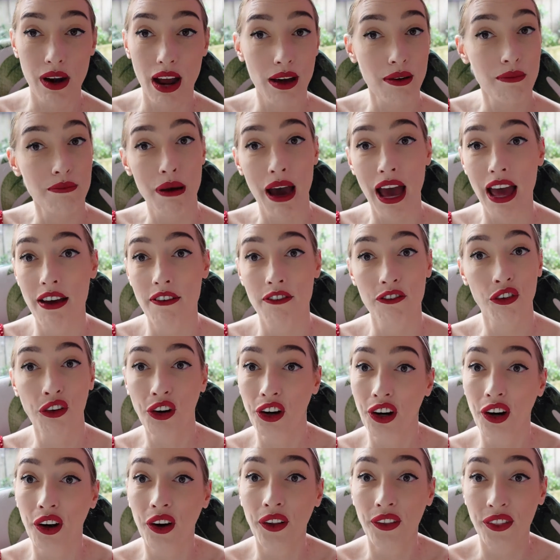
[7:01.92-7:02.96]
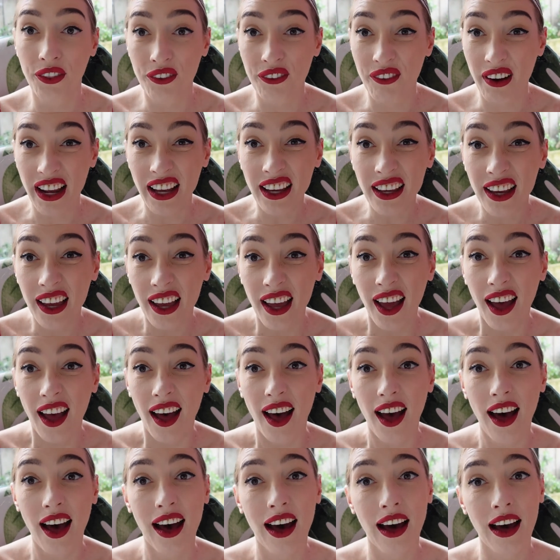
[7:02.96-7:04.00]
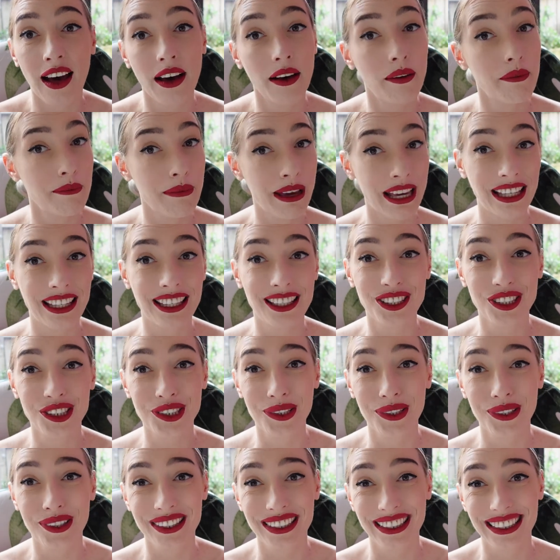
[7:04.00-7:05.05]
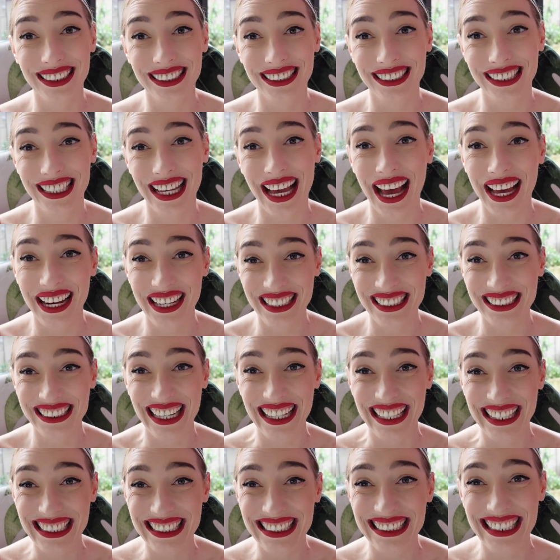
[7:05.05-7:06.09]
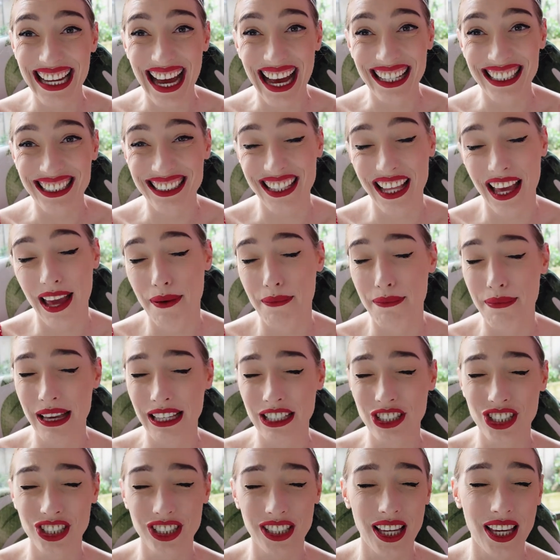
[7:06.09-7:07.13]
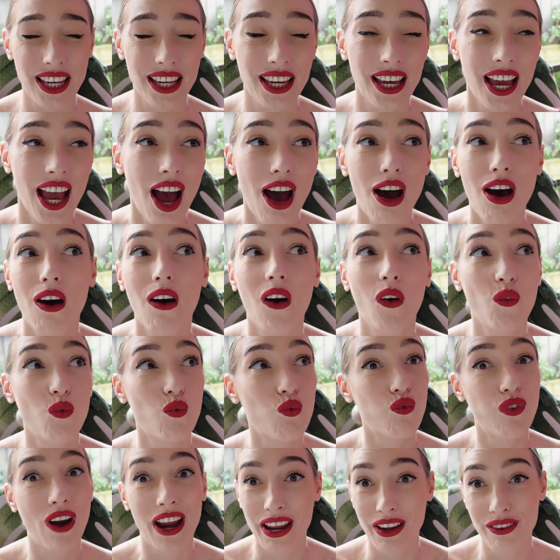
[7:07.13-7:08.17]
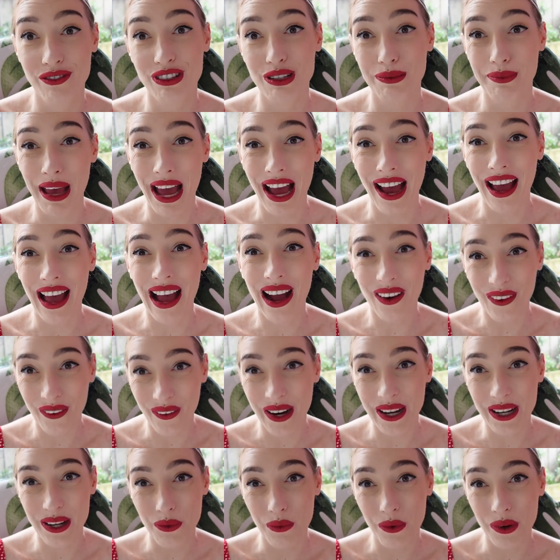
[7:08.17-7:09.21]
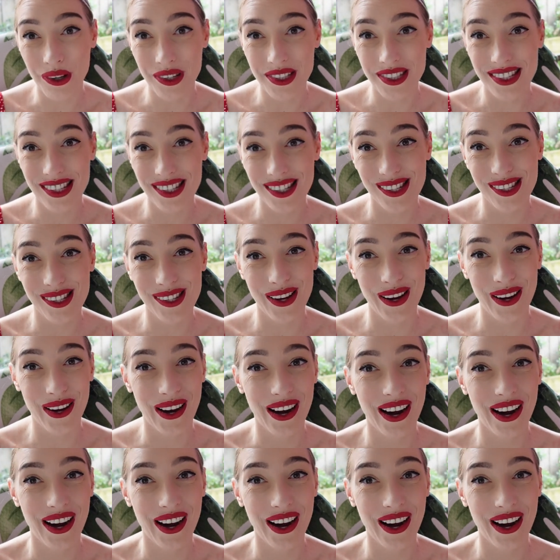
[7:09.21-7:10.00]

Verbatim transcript: where I'd buy it for her on the reg, um, making sure that she had a steady stash there and she raved about how great it was. So